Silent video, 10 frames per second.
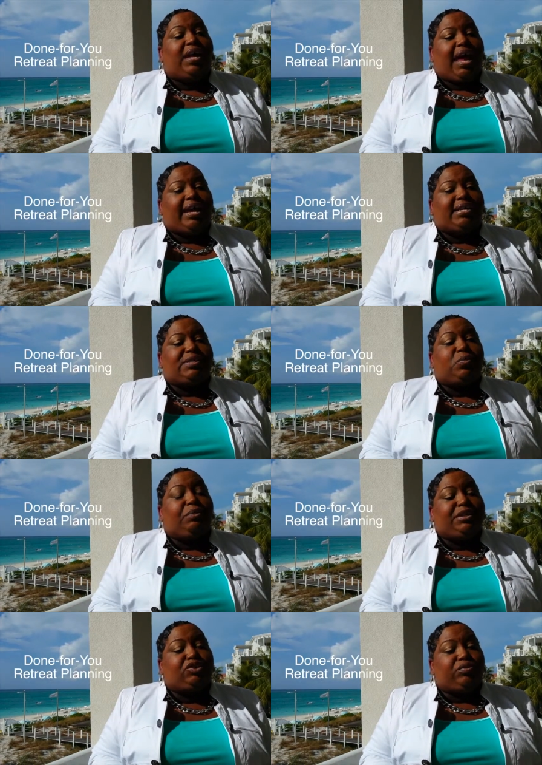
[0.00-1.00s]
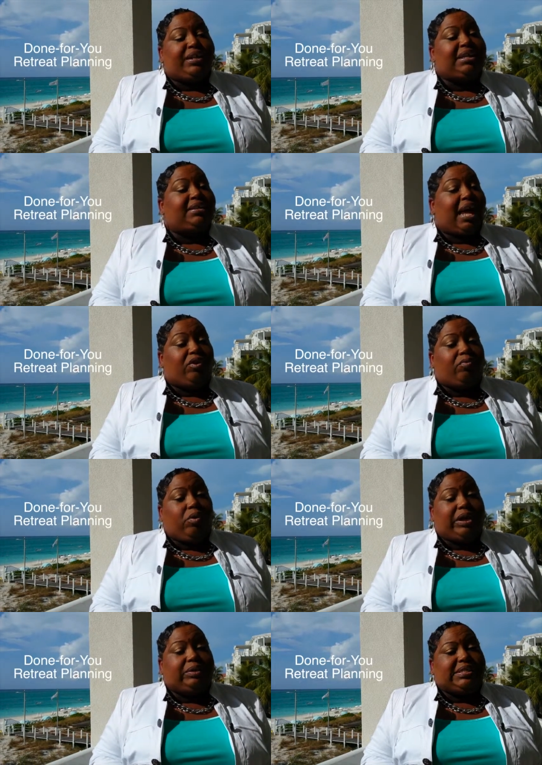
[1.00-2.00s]
clients will be treated like
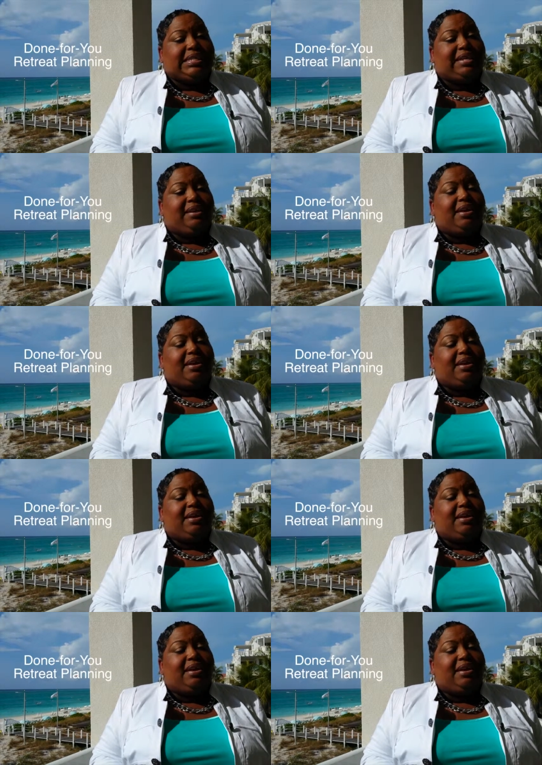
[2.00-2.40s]
royalty,